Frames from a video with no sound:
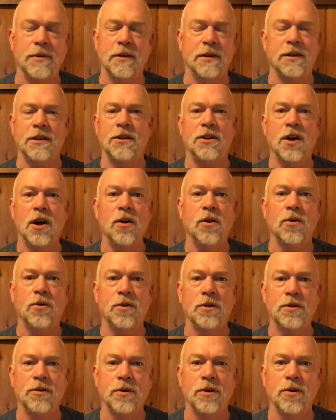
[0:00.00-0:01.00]

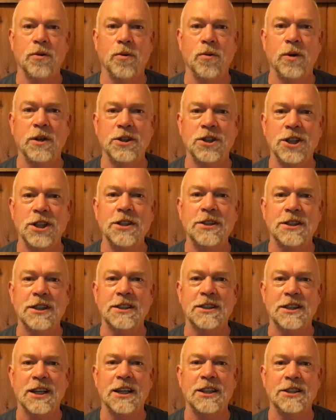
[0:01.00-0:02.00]
No, when
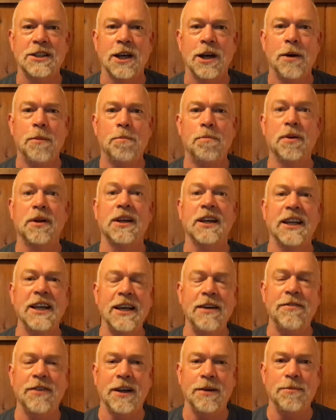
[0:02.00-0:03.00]
Jesus says,
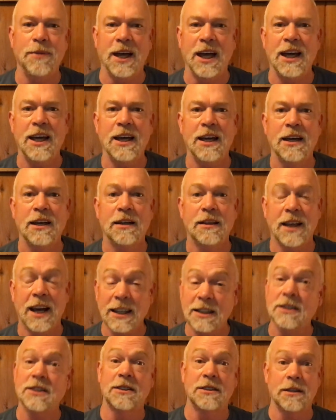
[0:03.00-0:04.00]
believe in me,
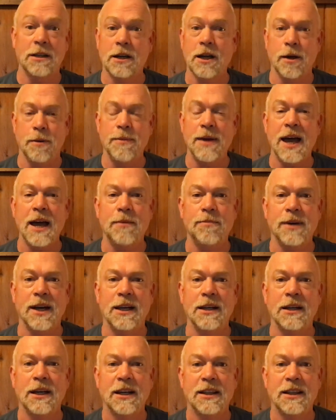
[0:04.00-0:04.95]
that's a commandment.